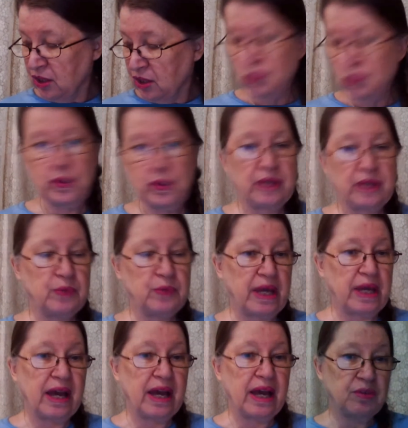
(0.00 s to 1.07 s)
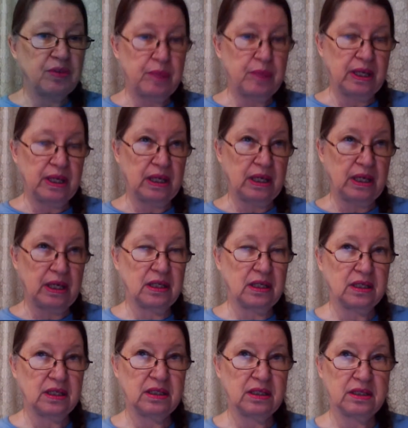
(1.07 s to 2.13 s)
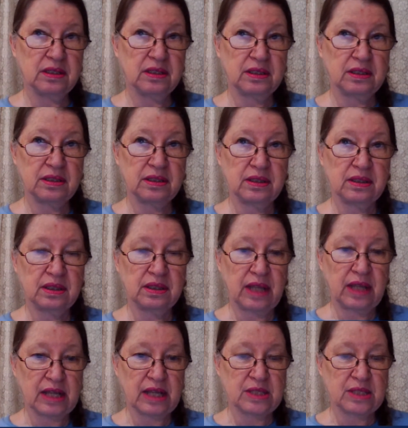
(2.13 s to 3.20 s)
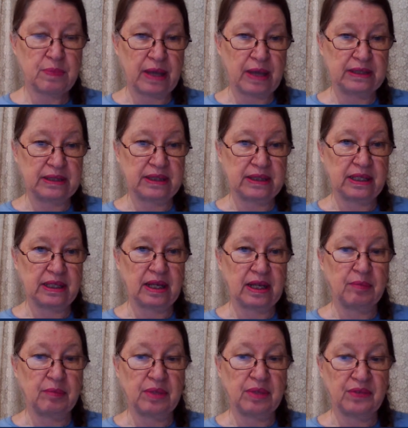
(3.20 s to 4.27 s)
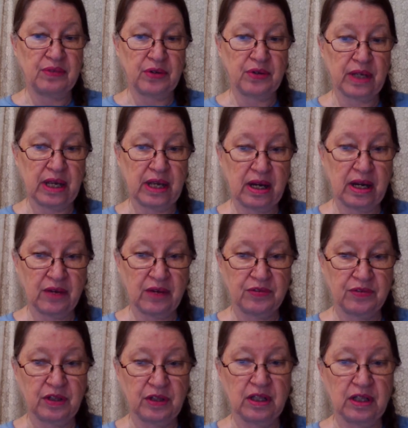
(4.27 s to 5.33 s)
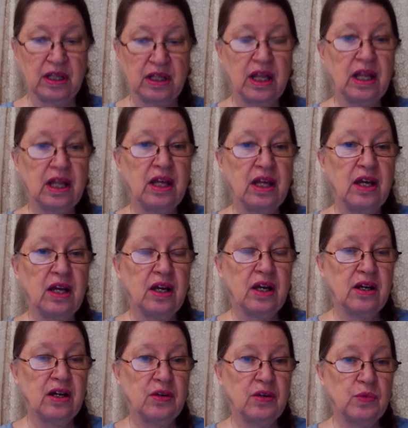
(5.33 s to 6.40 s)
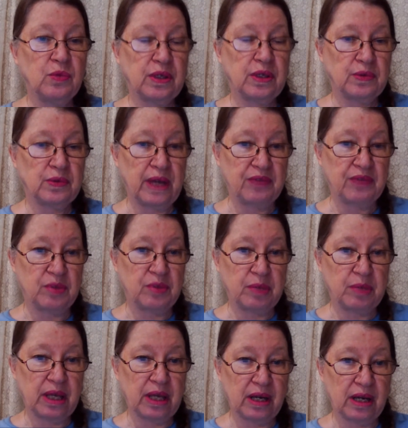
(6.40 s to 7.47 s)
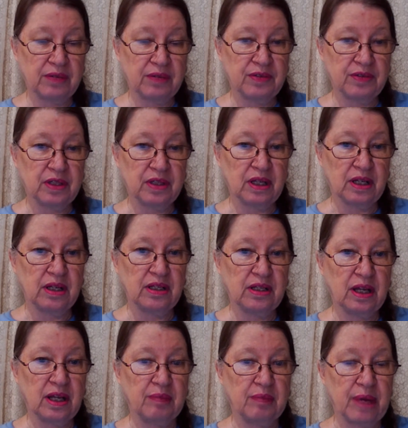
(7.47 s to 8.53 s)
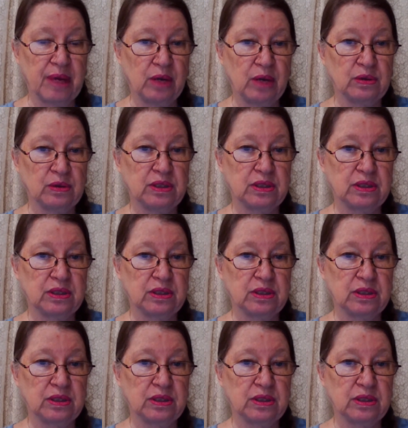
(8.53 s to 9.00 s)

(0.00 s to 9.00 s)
We have to be expecting and be very careful. We have to be careful about